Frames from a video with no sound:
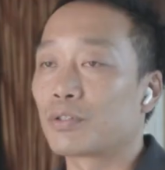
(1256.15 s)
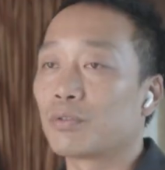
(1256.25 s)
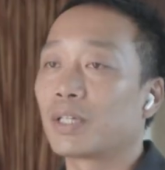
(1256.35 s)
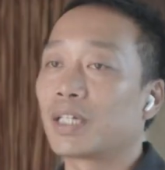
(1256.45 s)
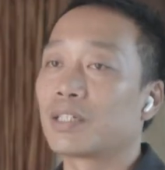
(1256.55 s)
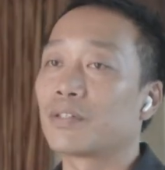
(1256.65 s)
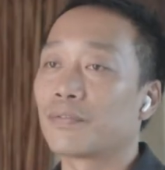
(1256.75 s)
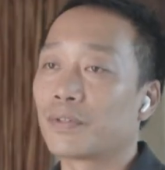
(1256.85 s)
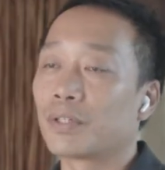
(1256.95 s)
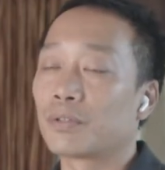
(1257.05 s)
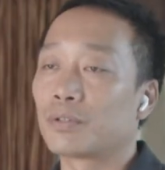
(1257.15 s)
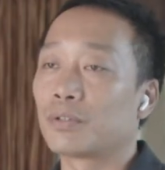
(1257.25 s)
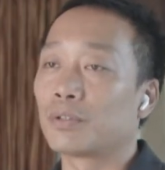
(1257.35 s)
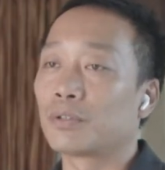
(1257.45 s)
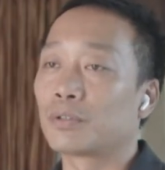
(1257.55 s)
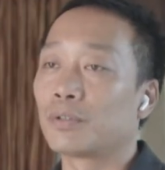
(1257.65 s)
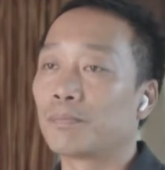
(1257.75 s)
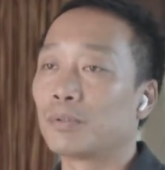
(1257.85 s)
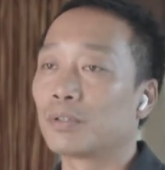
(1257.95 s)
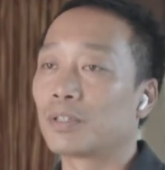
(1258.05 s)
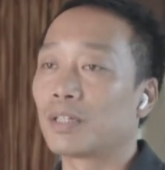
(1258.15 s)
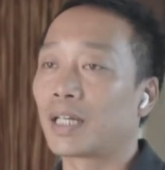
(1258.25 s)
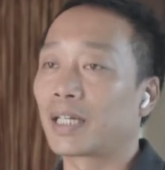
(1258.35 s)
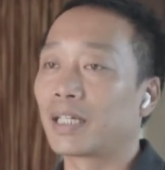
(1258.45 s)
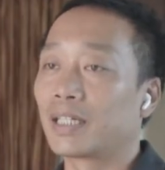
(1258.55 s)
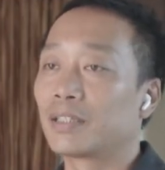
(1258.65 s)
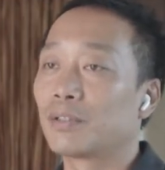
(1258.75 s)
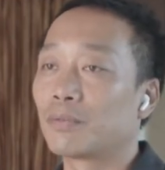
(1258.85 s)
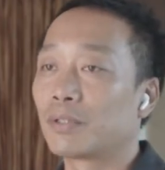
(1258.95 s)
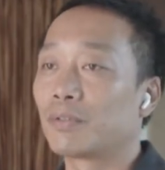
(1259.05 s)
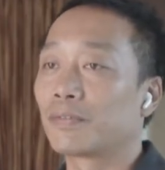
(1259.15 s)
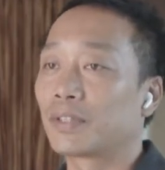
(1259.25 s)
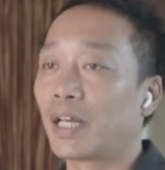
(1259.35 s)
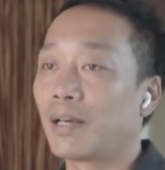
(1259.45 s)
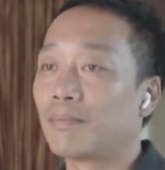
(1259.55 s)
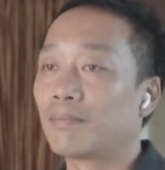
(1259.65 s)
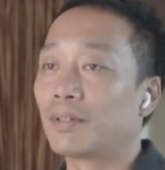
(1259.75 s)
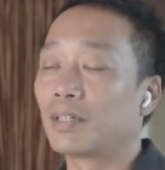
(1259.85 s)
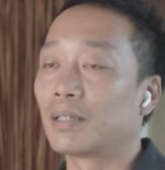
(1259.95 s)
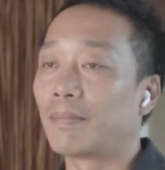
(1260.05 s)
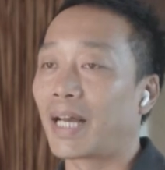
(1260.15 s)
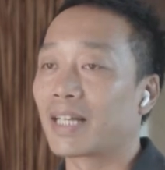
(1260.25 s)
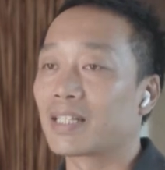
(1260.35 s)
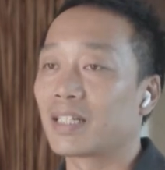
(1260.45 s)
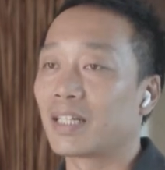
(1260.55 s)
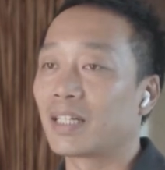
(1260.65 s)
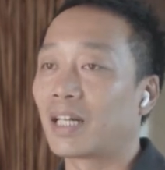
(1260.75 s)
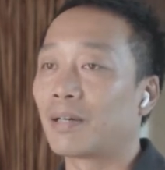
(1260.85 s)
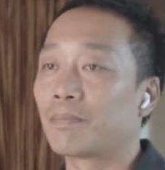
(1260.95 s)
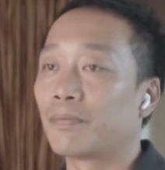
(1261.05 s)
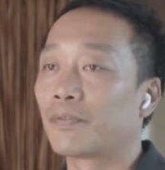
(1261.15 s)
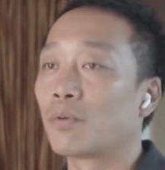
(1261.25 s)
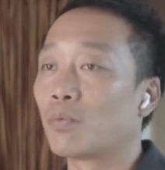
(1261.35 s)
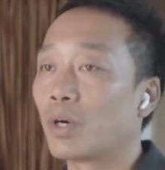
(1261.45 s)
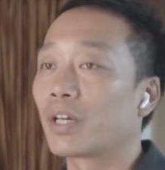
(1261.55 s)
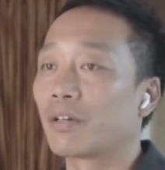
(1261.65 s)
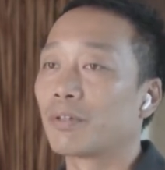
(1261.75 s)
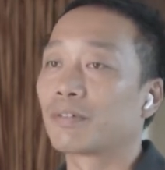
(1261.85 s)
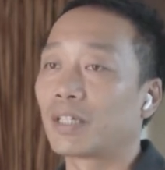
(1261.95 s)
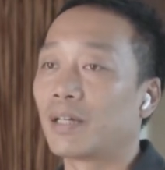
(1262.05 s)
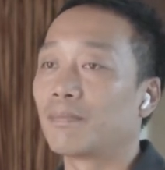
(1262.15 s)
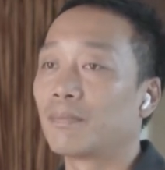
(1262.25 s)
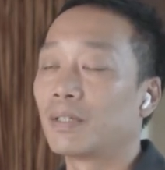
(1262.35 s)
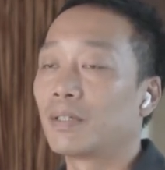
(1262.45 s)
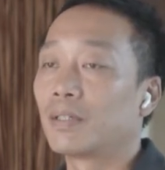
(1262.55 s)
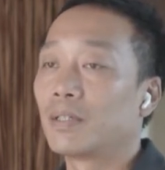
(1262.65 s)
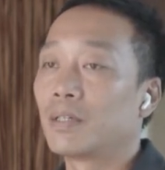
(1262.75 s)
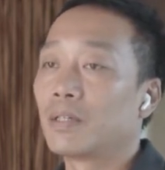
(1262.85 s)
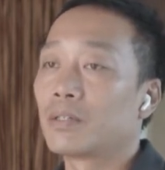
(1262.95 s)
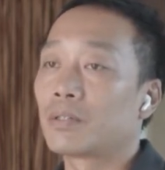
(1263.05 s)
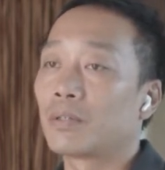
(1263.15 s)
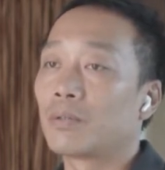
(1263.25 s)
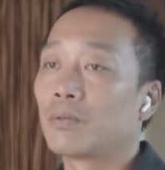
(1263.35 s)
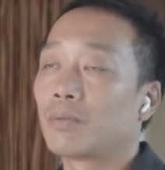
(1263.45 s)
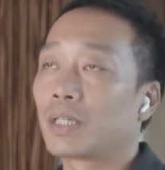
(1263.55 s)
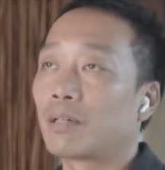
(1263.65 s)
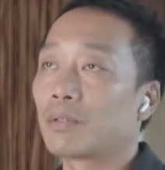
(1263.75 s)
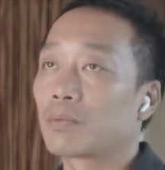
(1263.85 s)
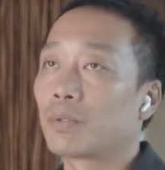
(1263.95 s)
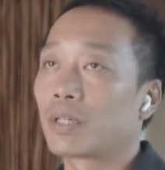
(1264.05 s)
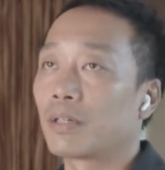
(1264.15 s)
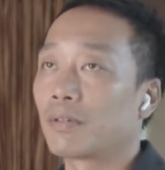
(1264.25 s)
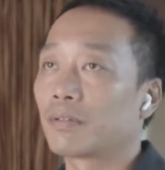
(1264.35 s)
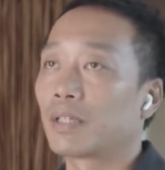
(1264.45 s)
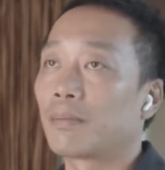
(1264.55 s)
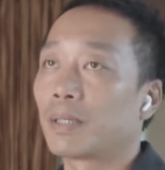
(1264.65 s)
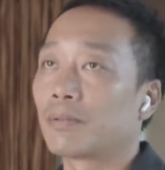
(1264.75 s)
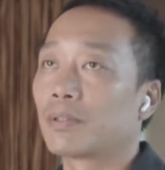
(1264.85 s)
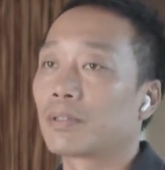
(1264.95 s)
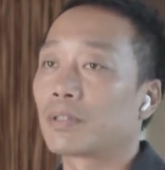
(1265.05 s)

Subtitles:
doing interview to put like an interview with them on a magazine, I prefer working with them. So when I was working with them, I would